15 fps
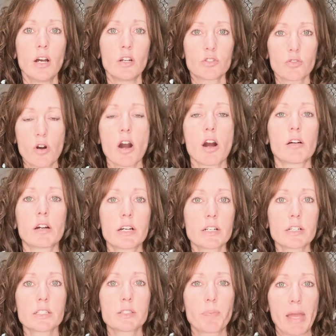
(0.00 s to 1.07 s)

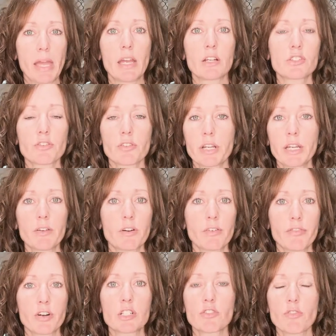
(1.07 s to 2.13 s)
drawers, pantry,
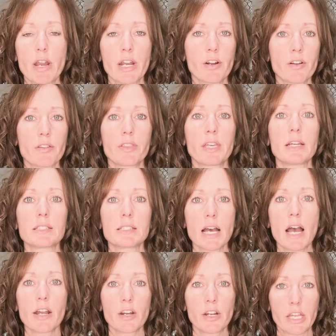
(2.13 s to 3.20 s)
refrigerator, the
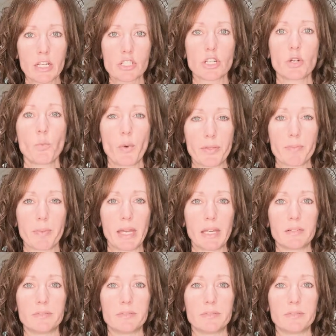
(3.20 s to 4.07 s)
entire kitchen with me.